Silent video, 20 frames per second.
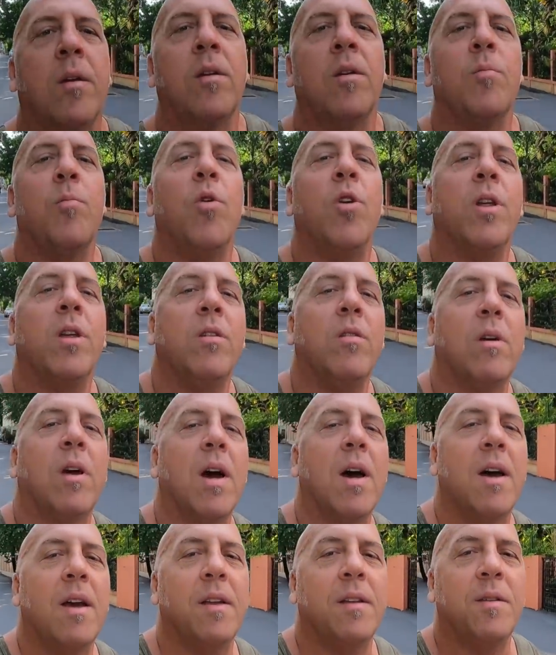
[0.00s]
Good morning, you
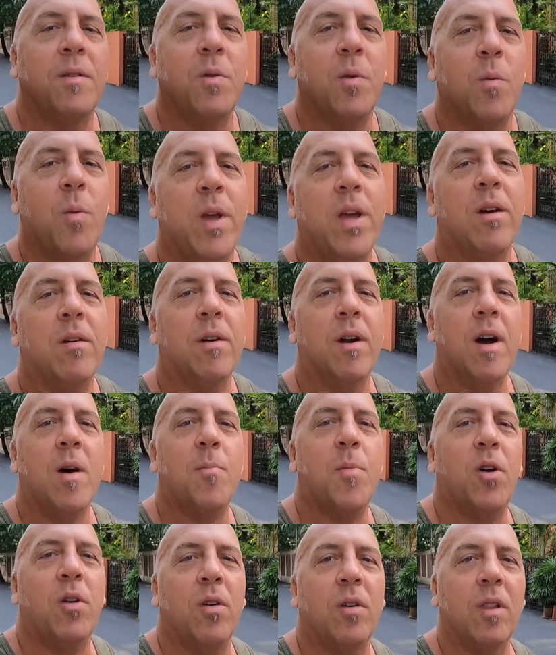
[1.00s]
guys. We are up
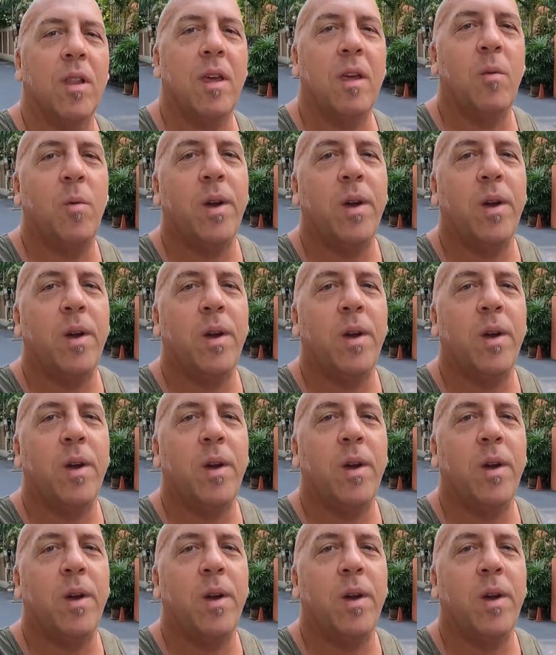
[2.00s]
early.